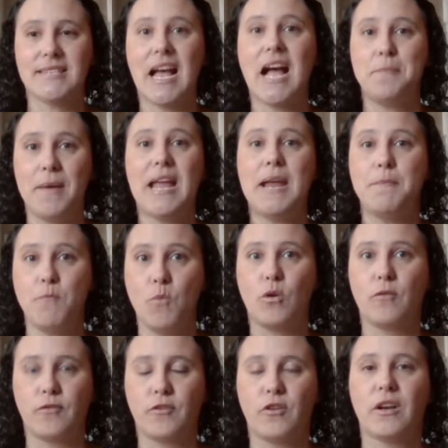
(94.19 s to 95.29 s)
I pay
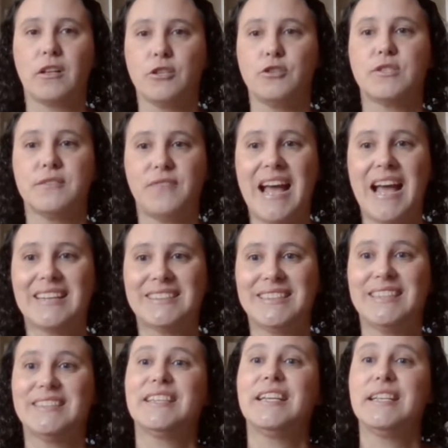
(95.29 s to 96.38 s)
more for inclusive
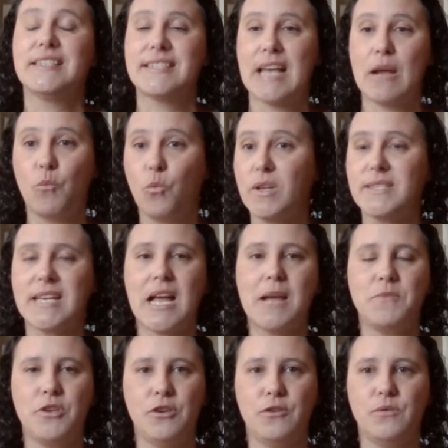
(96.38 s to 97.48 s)
access, and it's that one-time
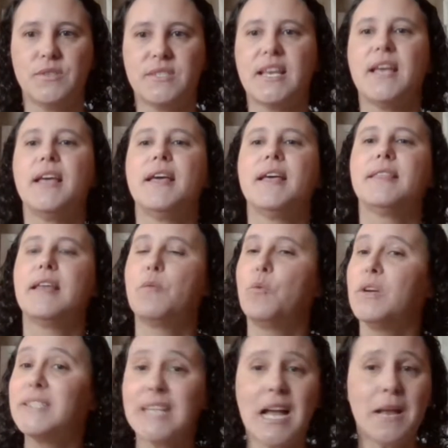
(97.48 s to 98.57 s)
use
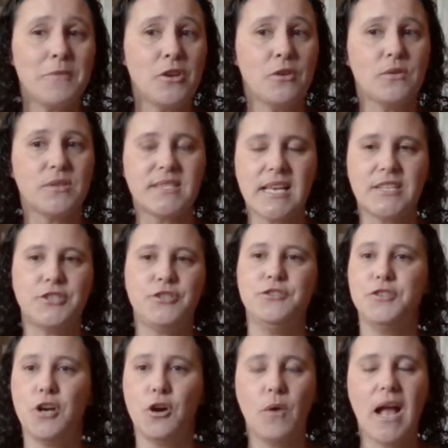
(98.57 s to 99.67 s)
that you
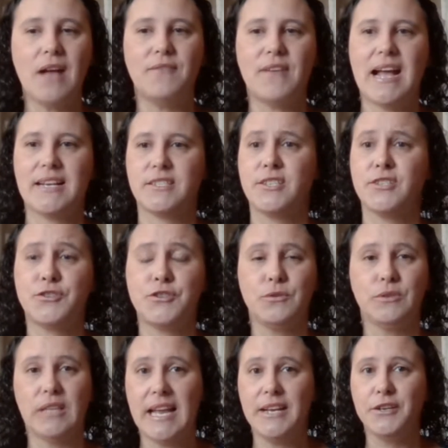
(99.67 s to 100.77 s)
don't have access
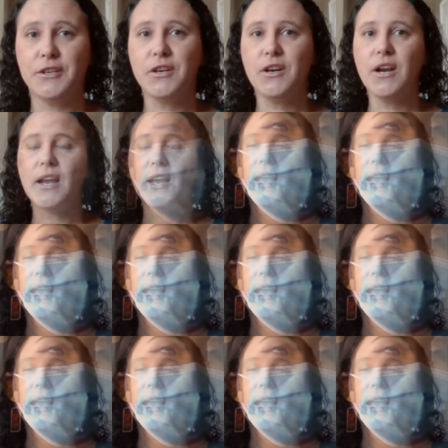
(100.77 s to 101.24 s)
to later.